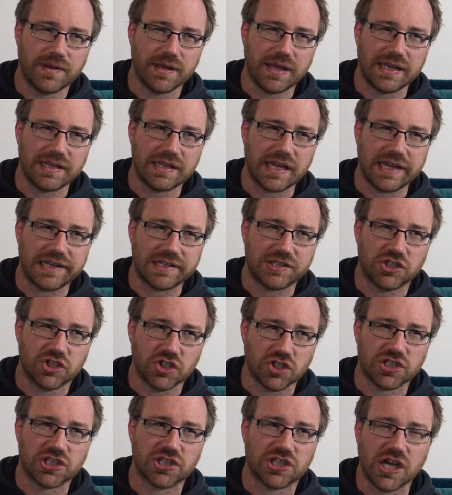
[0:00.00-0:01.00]
it
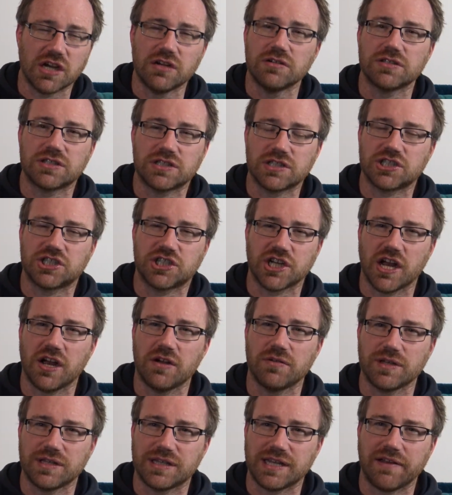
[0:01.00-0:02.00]
just goes to
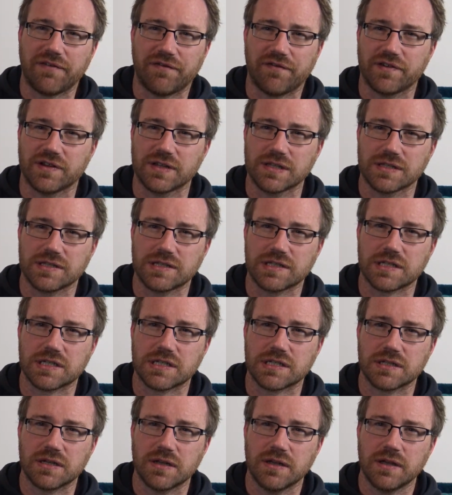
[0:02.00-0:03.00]
show the
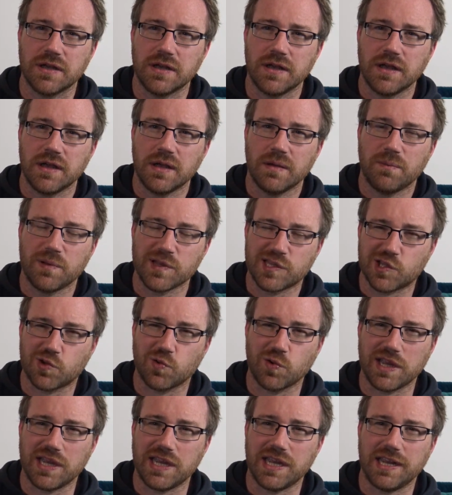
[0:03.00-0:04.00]
difference
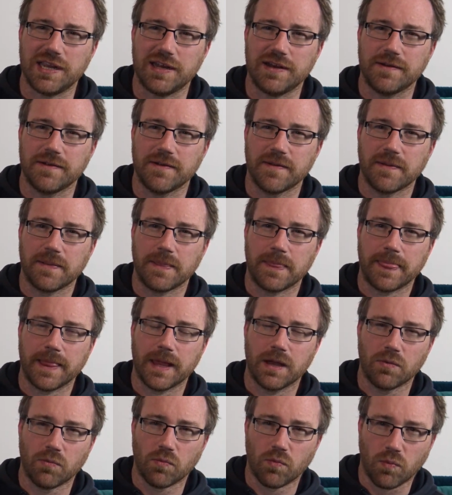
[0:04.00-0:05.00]
between
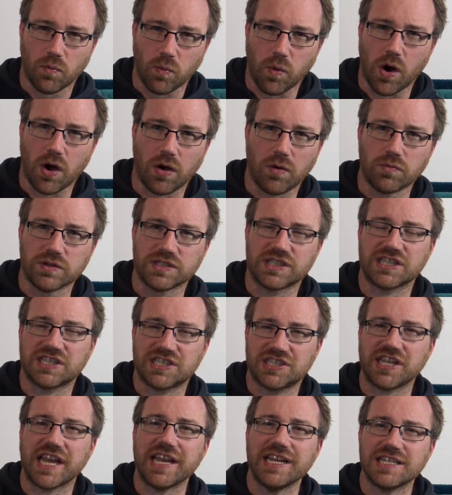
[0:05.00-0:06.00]
what was a
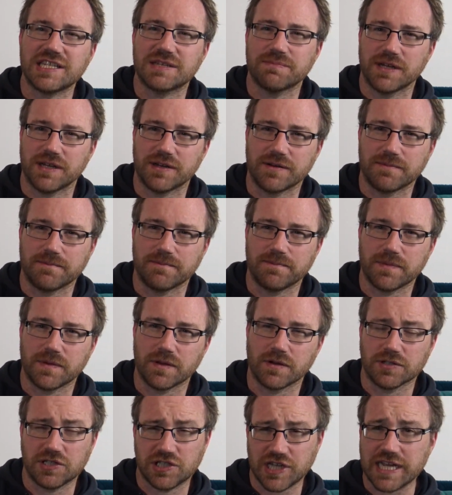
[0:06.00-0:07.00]
statesman
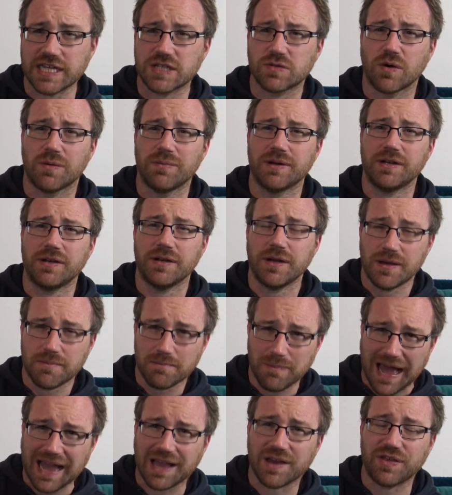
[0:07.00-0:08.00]
or stateswoman
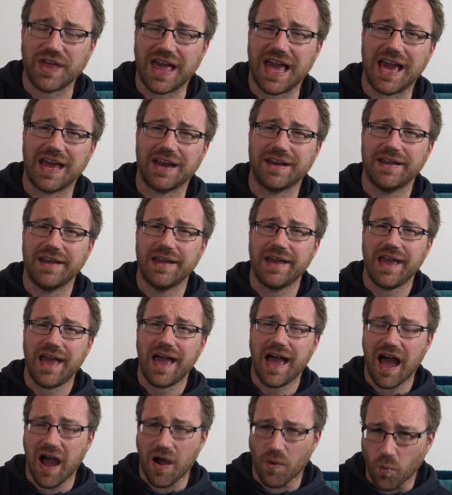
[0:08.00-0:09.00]
back then
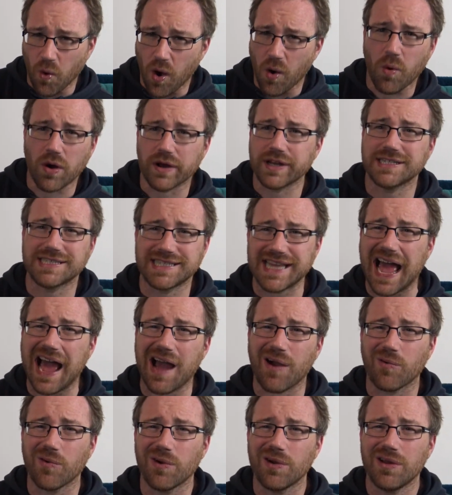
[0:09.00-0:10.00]
and what one is
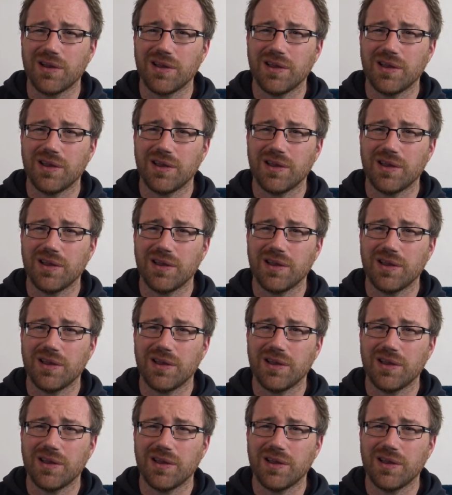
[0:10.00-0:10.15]
now.